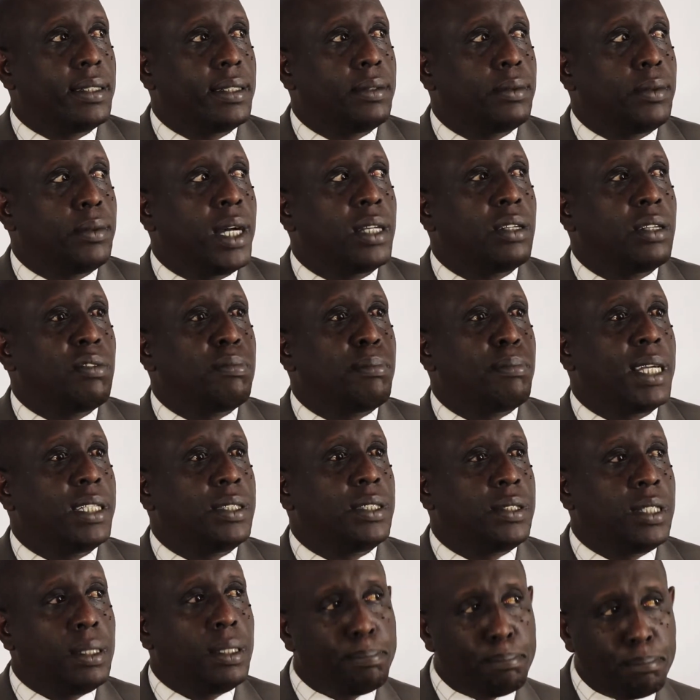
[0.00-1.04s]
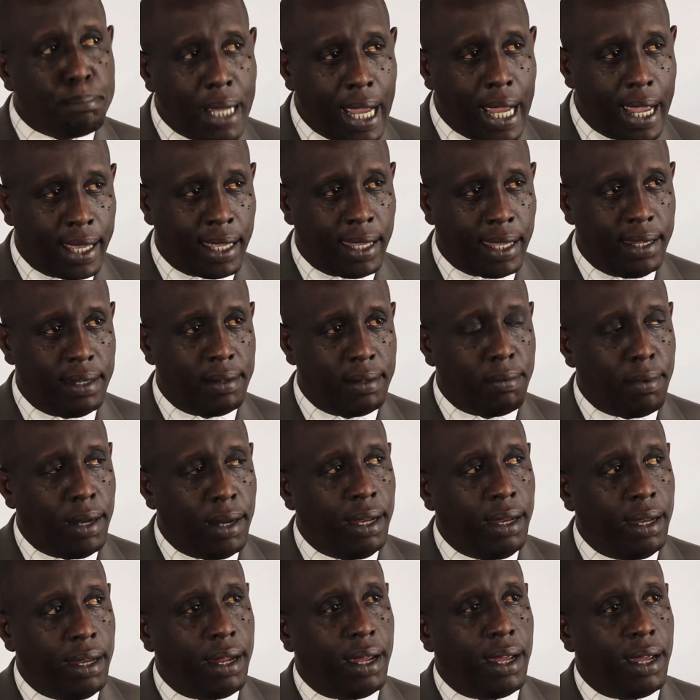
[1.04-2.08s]
one of my trip back in
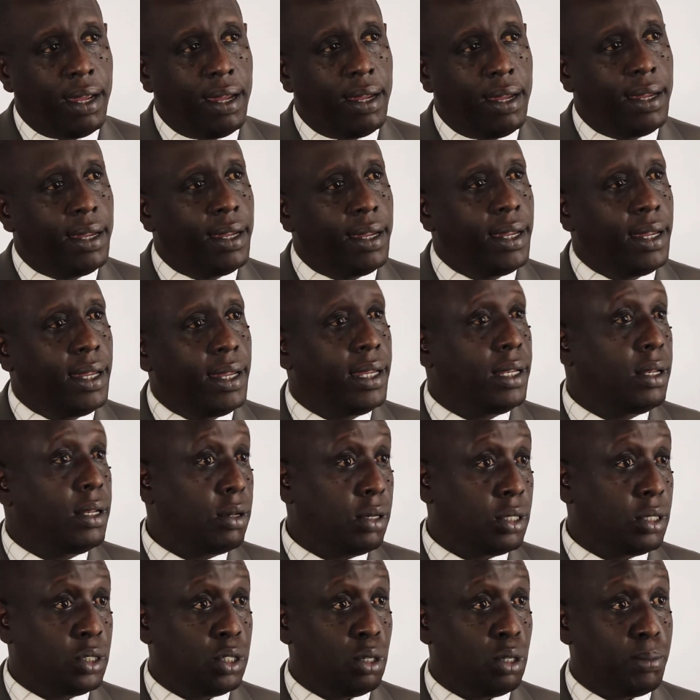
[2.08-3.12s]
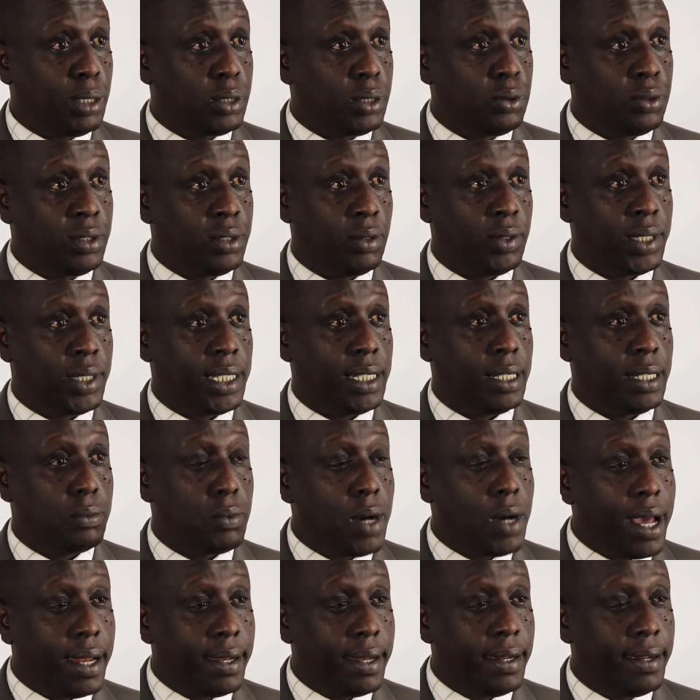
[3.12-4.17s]
Rwanda in October
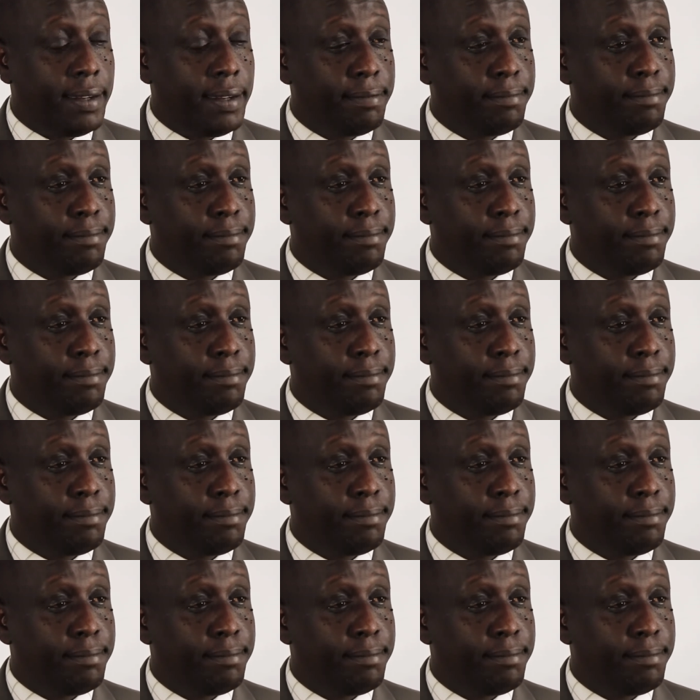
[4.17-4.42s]
2001,